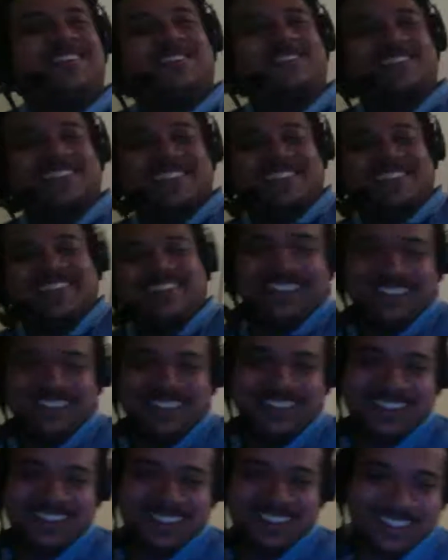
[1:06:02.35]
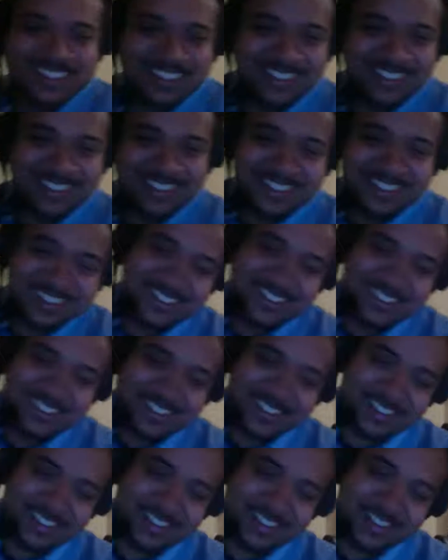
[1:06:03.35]
But yeah, that is gonna
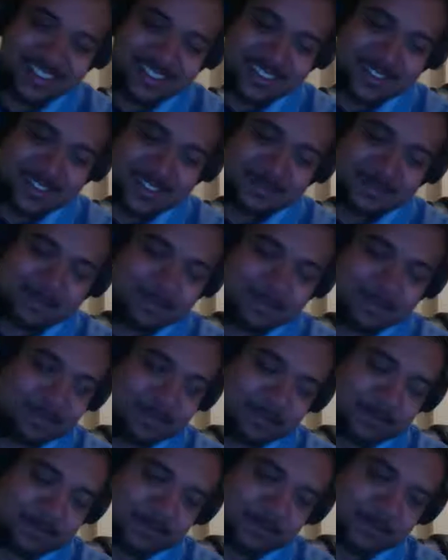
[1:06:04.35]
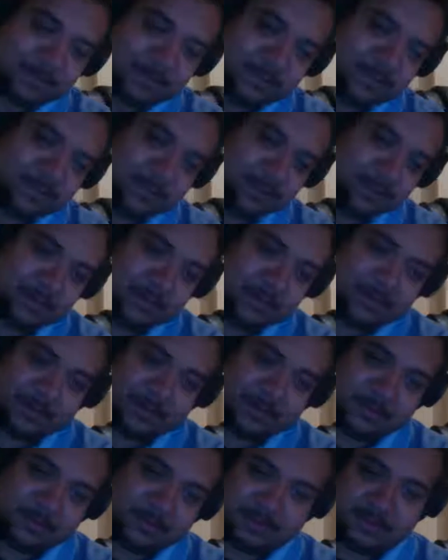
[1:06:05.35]
be an experience for me. I can't
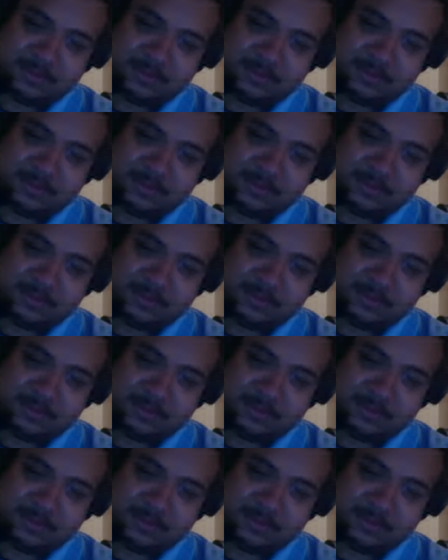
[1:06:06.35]
wait.